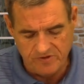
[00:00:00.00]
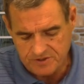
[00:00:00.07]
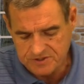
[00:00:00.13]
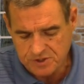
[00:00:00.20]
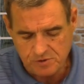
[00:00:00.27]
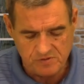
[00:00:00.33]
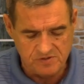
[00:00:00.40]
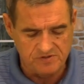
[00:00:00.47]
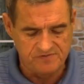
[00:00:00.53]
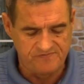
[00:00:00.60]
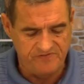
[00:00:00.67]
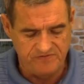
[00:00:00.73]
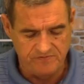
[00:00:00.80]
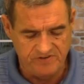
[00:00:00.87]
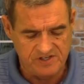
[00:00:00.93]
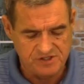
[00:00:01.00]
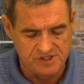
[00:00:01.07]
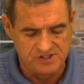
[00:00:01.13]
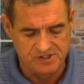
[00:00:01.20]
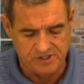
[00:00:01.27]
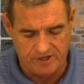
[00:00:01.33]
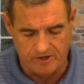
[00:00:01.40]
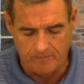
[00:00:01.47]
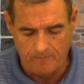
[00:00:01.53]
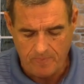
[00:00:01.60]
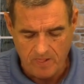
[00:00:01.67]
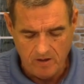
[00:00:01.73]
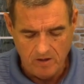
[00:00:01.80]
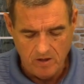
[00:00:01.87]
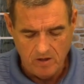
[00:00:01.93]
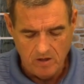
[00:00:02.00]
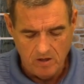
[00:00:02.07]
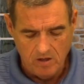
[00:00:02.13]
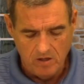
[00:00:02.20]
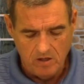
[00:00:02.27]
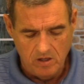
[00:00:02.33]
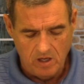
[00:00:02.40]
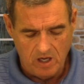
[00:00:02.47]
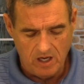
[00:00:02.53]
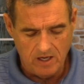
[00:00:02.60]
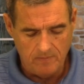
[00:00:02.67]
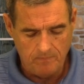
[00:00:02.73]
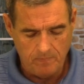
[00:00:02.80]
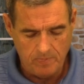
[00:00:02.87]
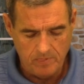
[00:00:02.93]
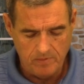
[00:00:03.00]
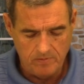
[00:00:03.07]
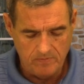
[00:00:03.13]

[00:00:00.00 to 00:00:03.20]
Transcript: And there are two divisions here. Um,